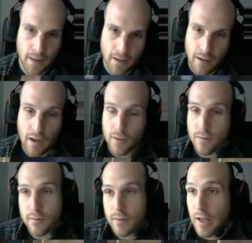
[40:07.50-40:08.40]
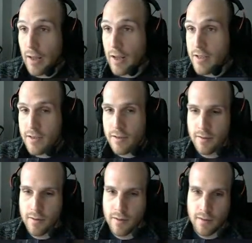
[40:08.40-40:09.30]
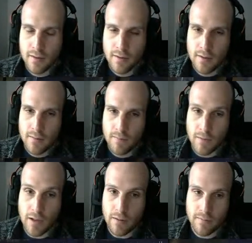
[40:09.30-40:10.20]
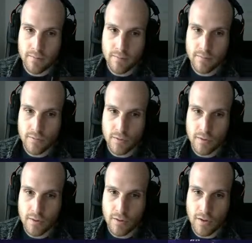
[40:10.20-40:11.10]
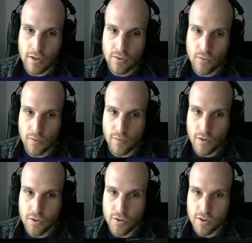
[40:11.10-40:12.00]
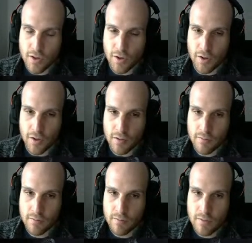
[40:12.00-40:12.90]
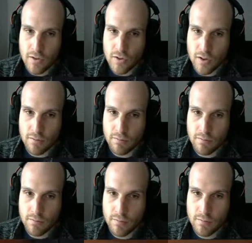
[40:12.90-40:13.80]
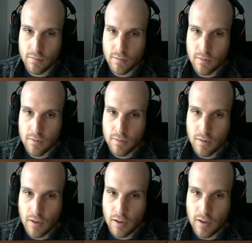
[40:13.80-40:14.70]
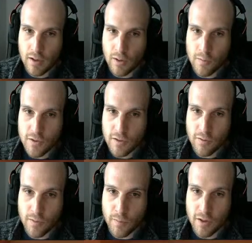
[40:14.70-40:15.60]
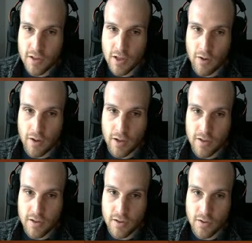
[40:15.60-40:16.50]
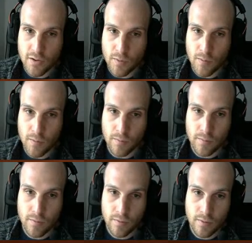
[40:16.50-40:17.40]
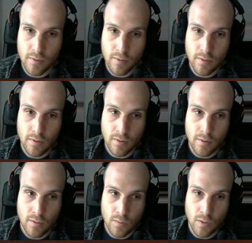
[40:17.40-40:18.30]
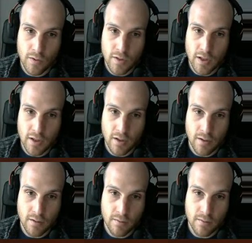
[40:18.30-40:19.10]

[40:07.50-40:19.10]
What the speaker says: How that is, yeah, the natural aversion to hurting each other. and how we see if you're in the military, that is a serious problem. Where is that gun?